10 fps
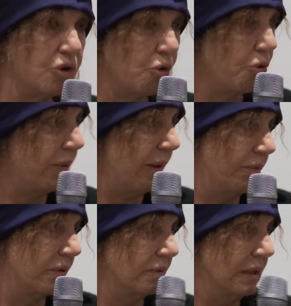York
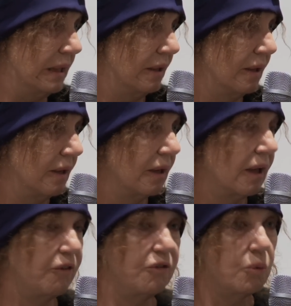people.
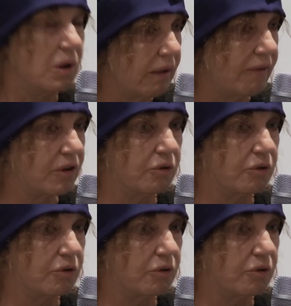if you want to have a